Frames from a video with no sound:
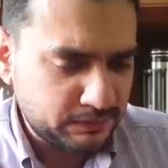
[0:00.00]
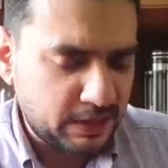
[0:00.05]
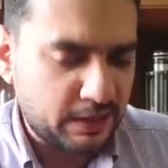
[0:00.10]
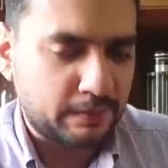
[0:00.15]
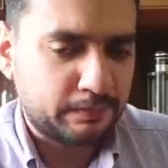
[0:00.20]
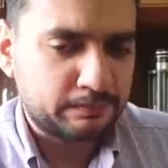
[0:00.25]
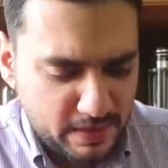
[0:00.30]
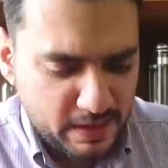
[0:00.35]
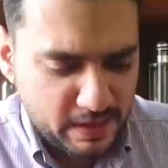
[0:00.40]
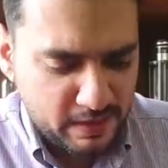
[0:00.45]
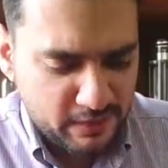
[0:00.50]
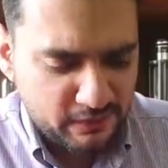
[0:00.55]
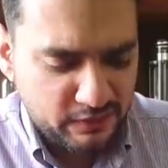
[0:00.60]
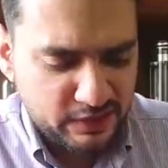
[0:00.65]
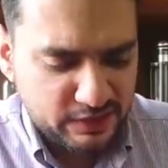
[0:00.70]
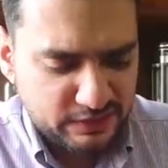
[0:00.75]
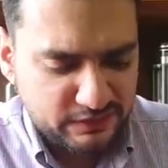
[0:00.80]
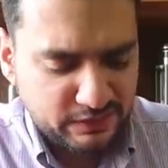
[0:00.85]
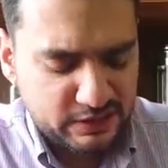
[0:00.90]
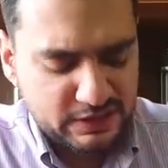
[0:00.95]
yeah,
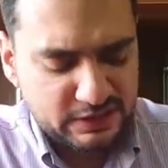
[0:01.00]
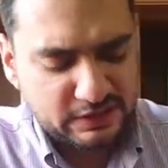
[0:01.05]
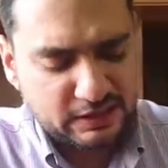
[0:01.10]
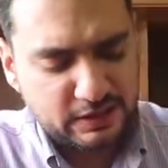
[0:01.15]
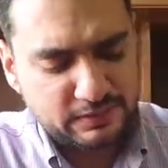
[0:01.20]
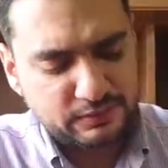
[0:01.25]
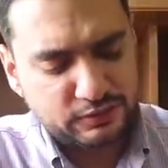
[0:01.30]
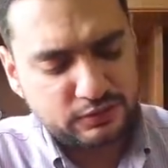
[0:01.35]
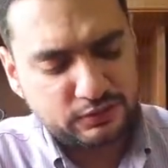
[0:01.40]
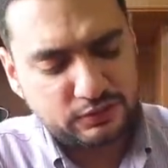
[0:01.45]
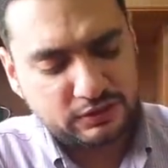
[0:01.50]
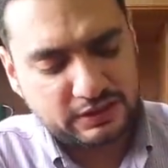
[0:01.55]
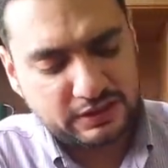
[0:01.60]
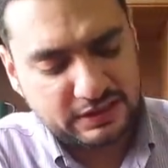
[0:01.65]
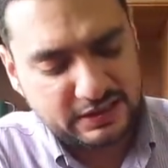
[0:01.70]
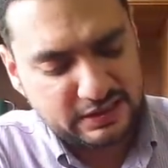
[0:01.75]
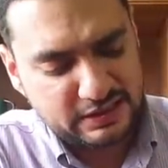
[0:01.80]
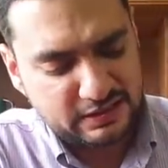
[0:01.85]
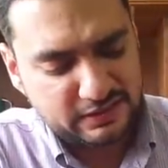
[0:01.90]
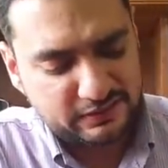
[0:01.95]
whereas when it comes to the
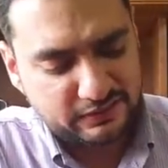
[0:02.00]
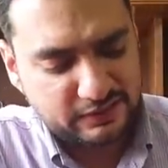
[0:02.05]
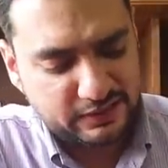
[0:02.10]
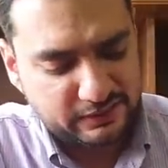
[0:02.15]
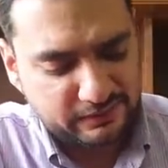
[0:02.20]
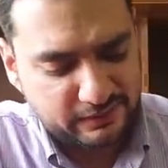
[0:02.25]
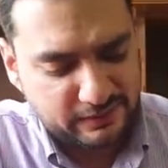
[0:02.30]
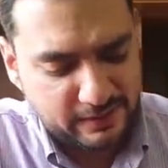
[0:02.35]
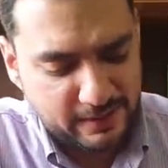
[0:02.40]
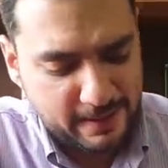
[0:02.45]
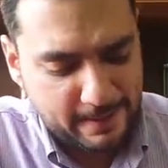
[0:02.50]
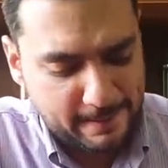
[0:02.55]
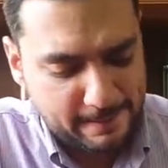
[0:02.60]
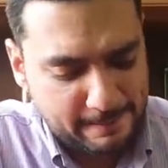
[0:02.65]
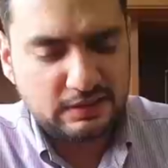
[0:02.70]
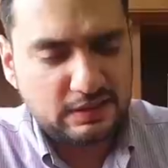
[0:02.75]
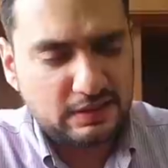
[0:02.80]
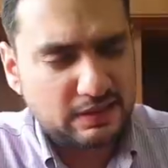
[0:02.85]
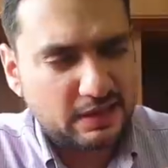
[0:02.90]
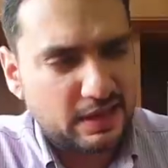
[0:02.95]
Kalita Wave,
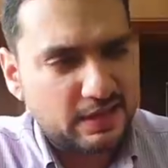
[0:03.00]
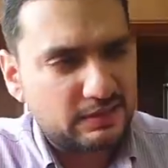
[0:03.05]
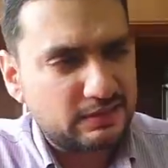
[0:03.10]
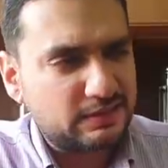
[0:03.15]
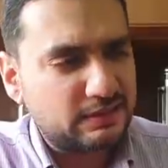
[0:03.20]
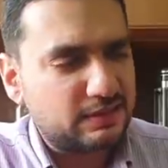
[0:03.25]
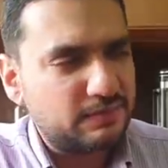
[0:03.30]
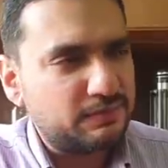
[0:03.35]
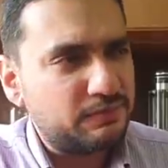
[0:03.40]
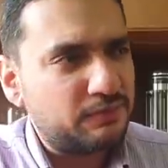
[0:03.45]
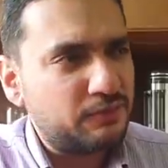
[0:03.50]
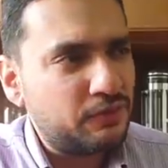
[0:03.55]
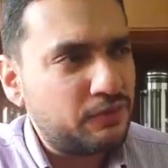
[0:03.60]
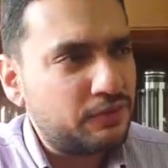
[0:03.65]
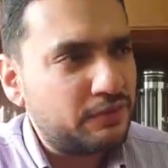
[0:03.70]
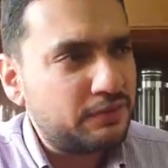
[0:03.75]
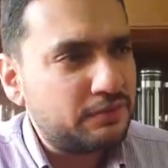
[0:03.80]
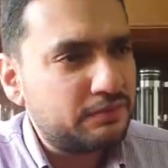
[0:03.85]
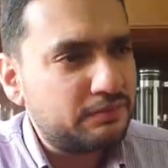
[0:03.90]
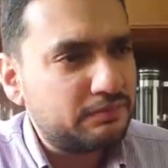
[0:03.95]
it has a
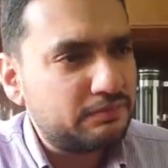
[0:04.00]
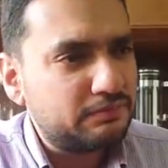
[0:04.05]
more